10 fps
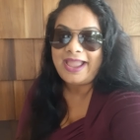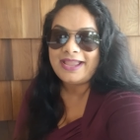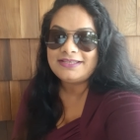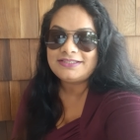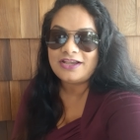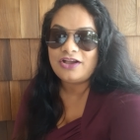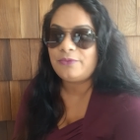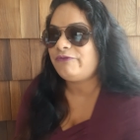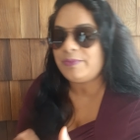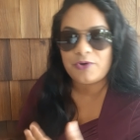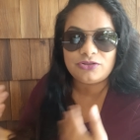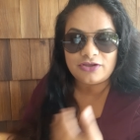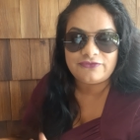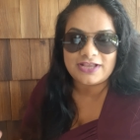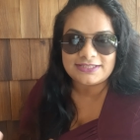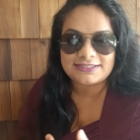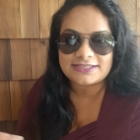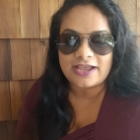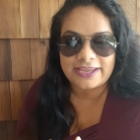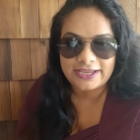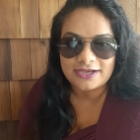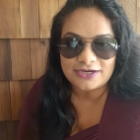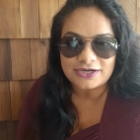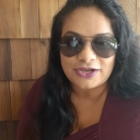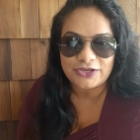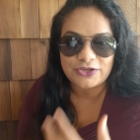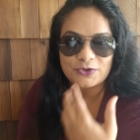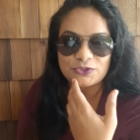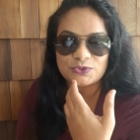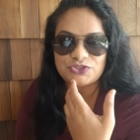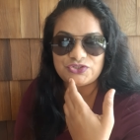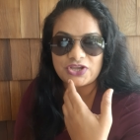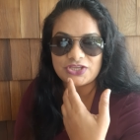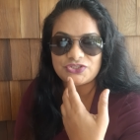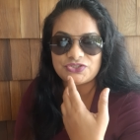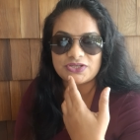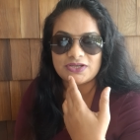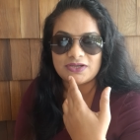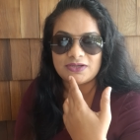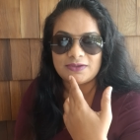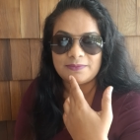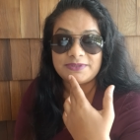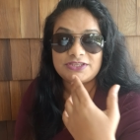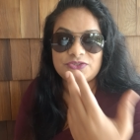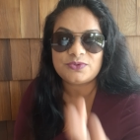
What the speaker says: And we both of us are here, you know, to judge Mrs.